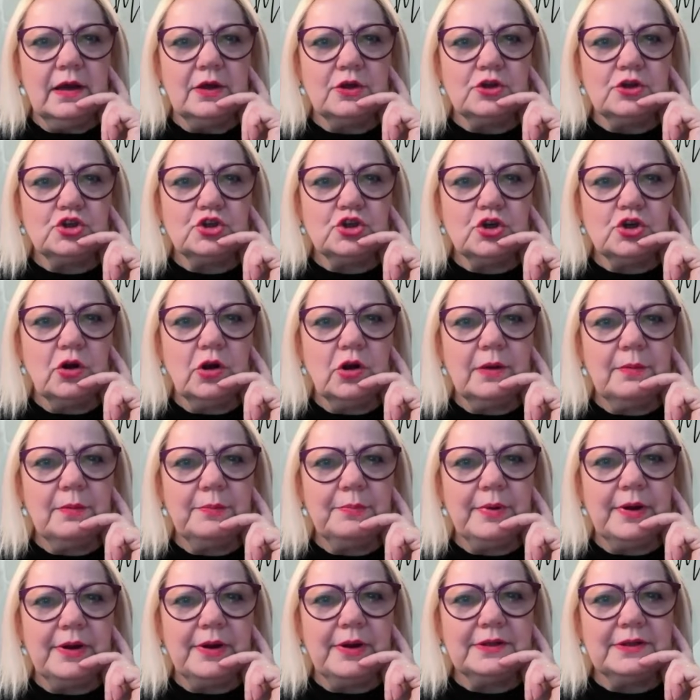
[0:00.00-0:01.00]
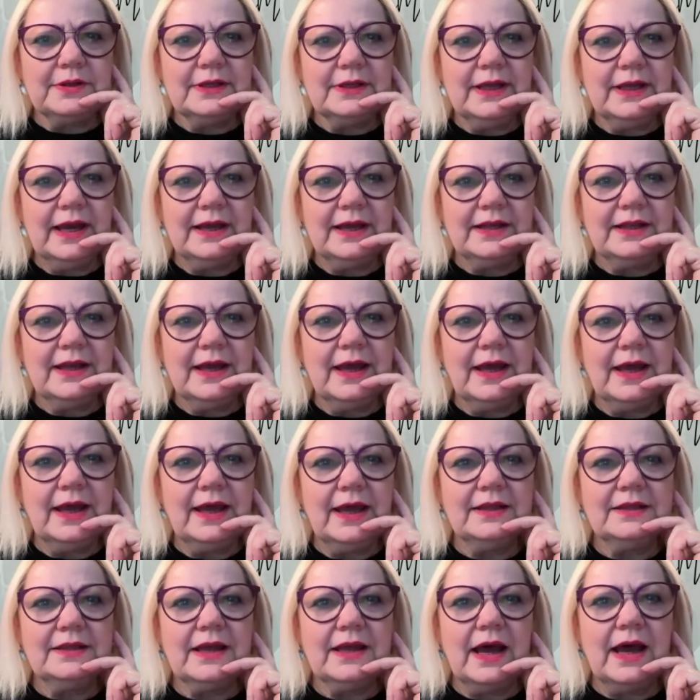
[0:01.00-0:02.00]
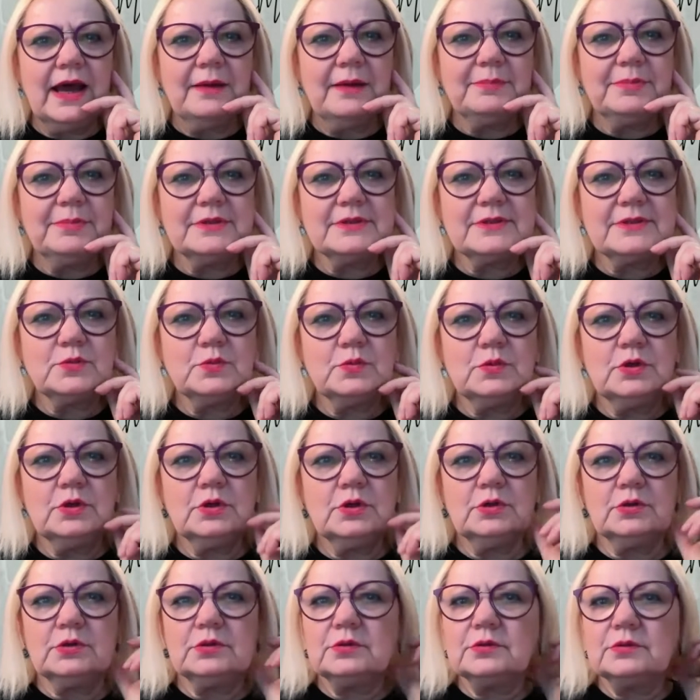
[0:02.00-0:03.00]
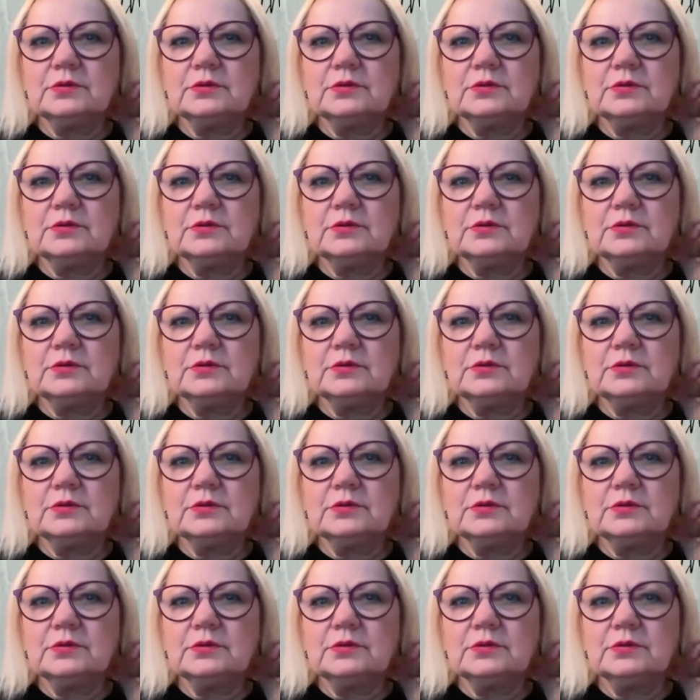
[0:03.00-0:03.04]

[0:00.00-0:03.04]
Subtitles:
Shona apparently had her hand up as well.